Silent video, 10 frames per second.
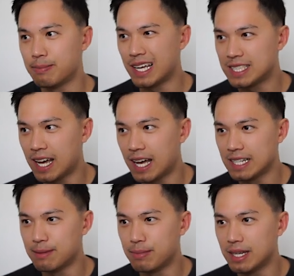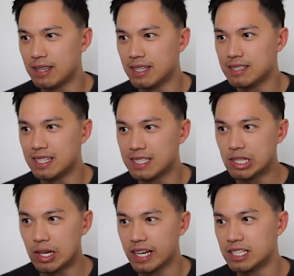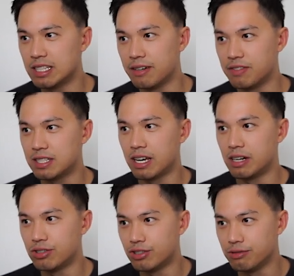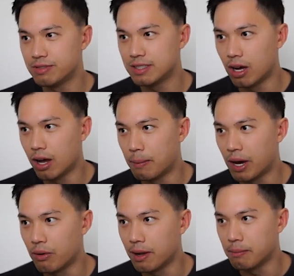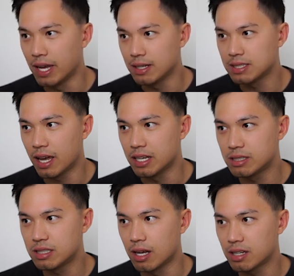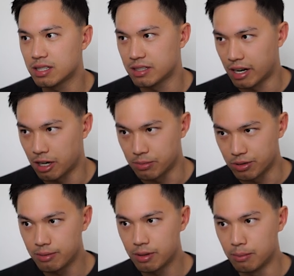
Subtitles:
but it's hard to beat this distillation of eternal truths about what makes a stock desirable.